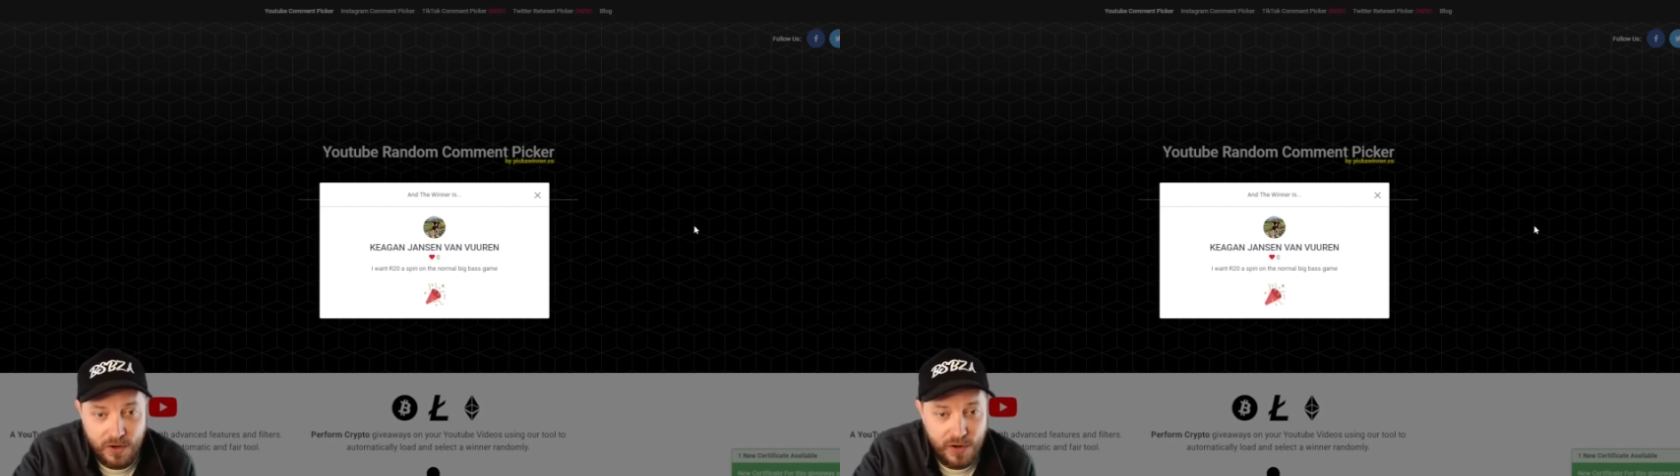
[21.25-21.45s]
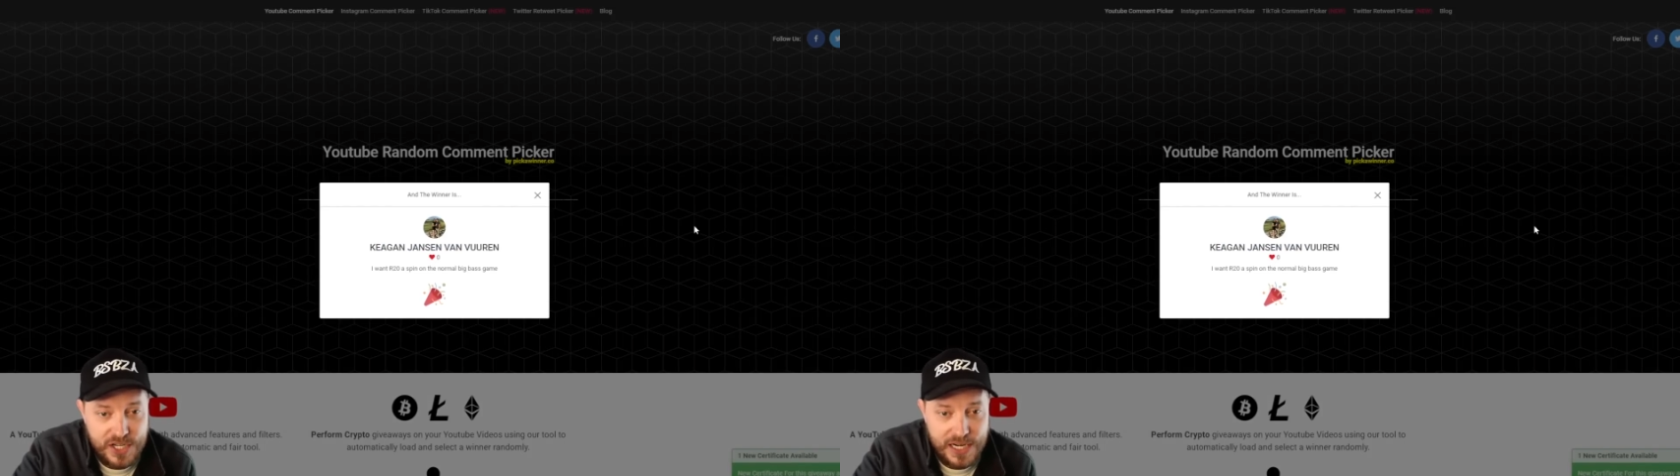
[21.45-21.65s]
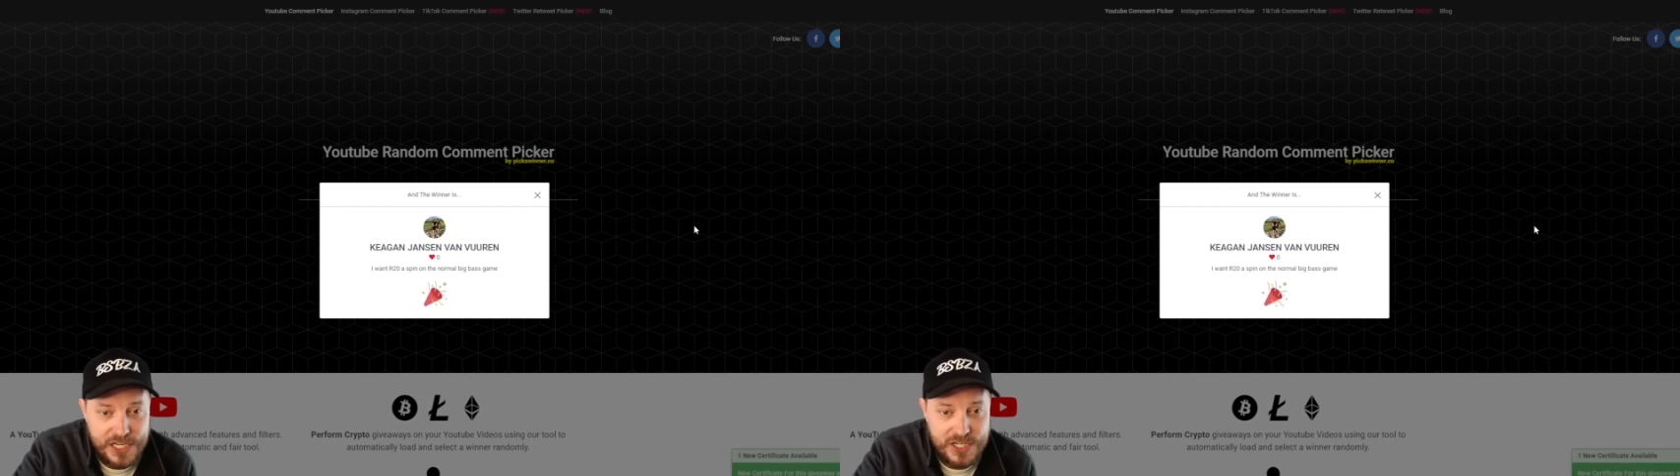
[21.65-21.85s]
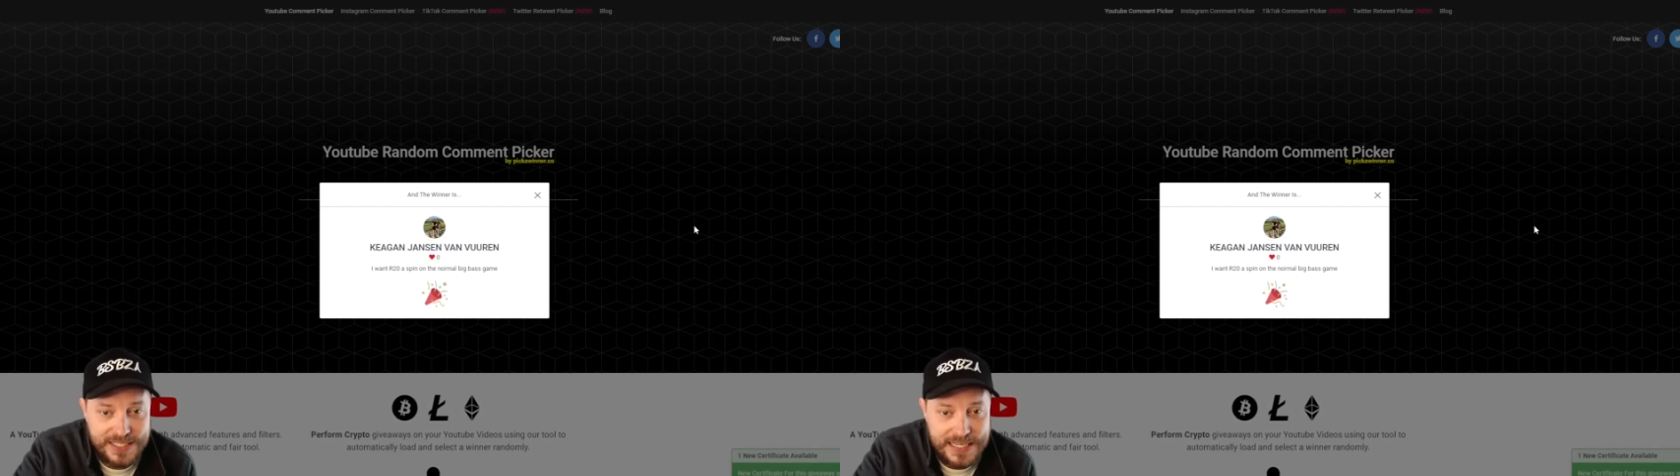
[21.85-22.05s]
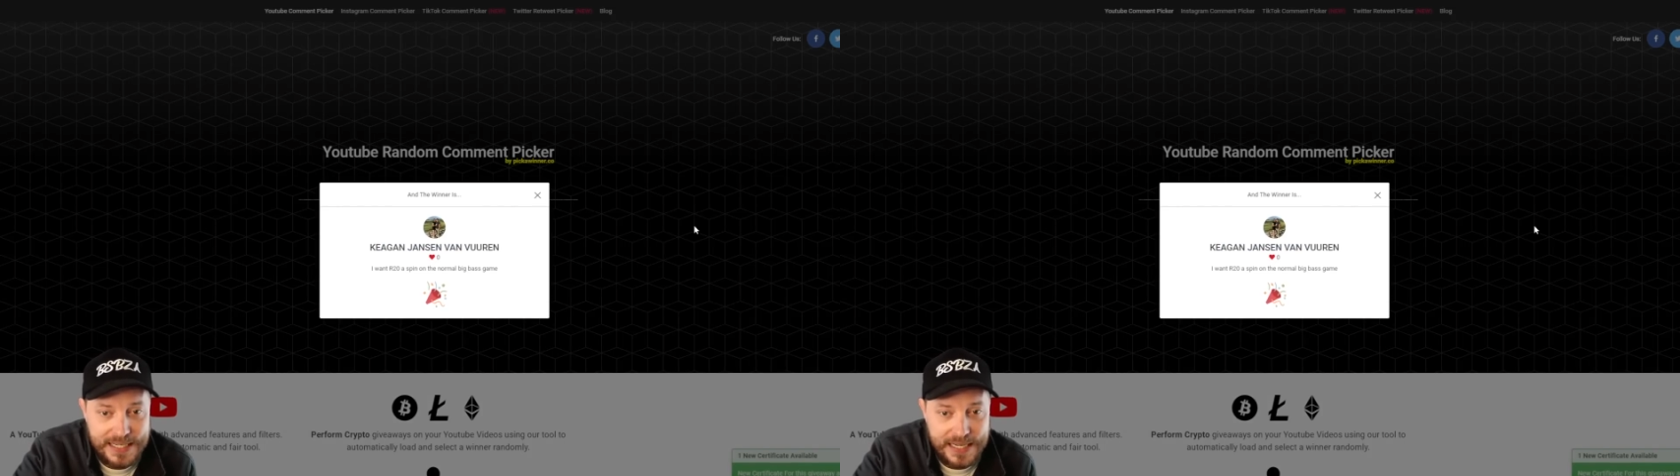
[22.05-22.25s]

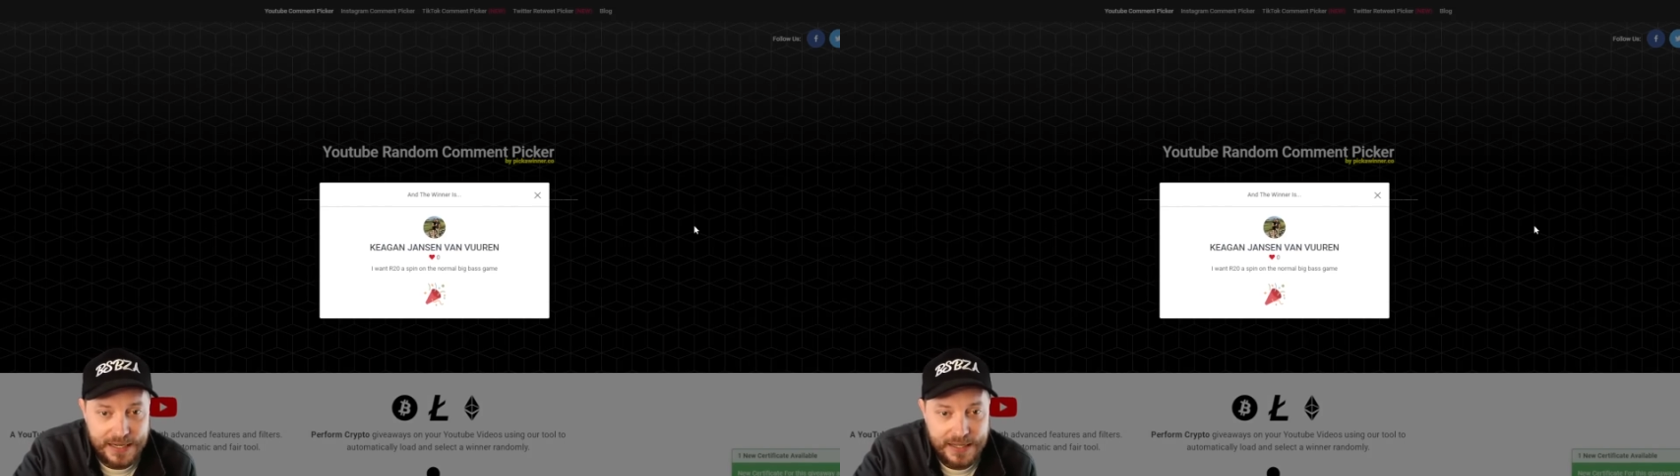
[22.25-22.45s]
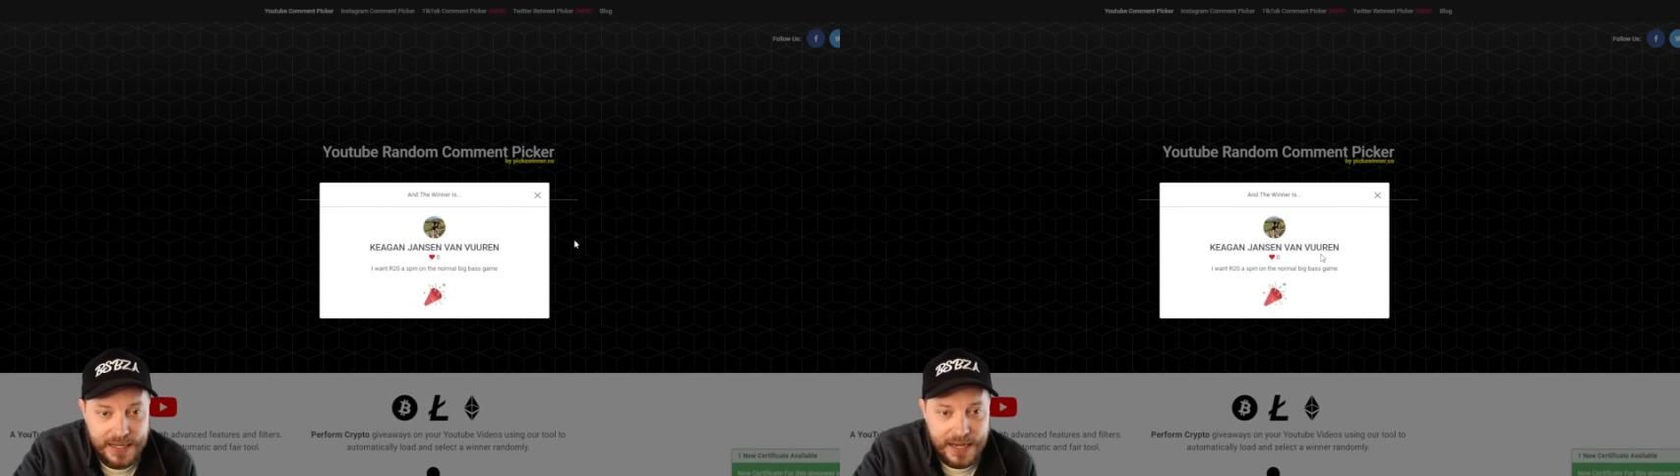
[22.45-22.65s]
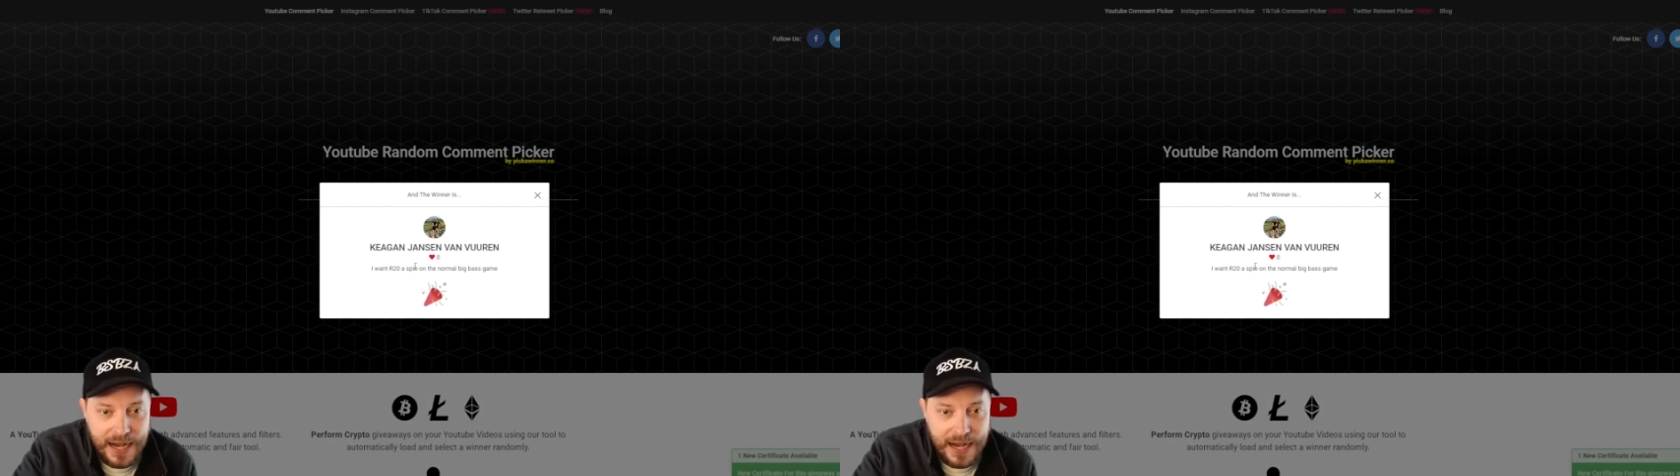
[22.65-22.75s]
Congratulations, Keegan.